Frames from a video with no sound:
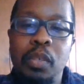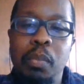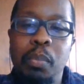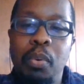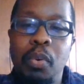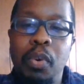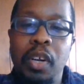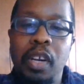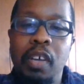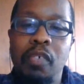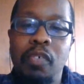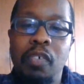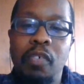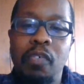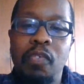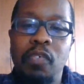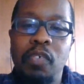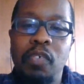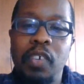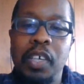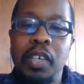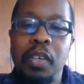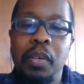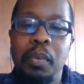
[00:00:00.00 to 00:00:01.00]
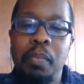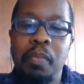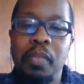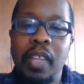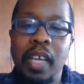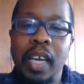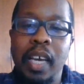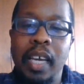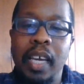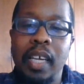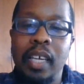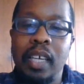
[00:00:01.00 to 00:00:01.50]
What is the point of a freedom
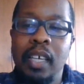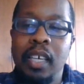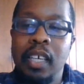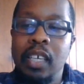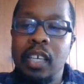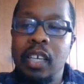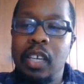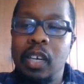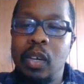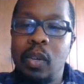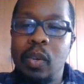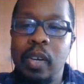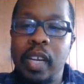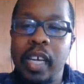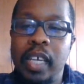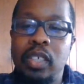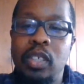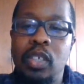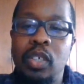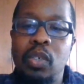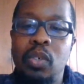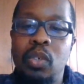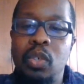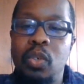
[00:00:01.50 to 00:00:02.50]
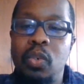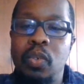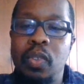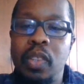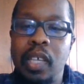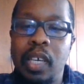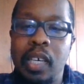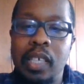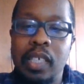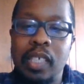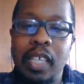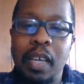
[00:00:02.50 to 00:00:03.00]
that, lets you do
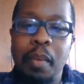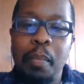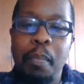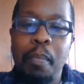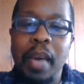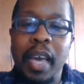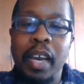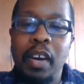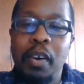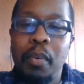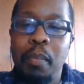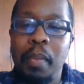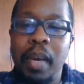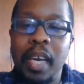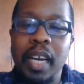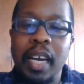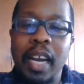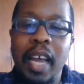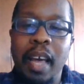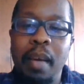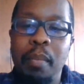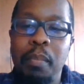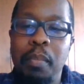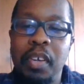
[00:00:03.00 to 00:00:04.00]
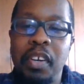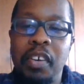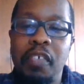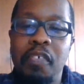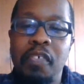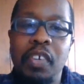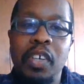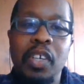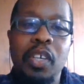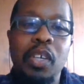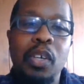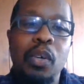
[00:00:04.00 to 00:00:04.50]
things that may or may not
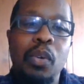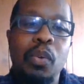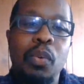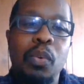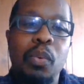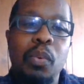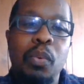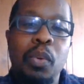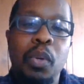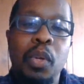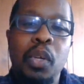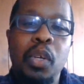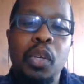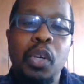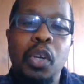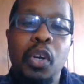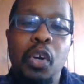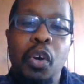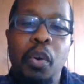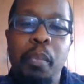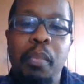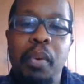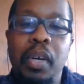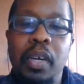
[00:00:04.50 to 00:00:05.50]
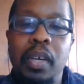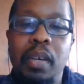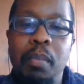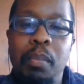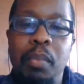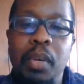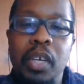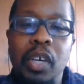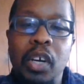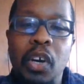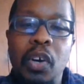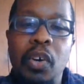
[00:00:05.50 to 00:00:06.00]
benefit you, but
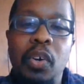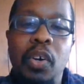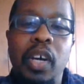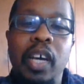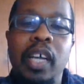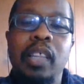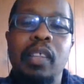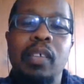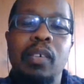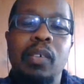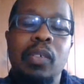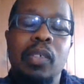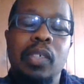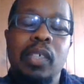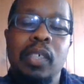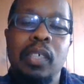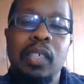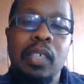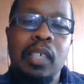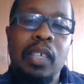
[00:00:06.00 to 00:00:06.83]
hurt others?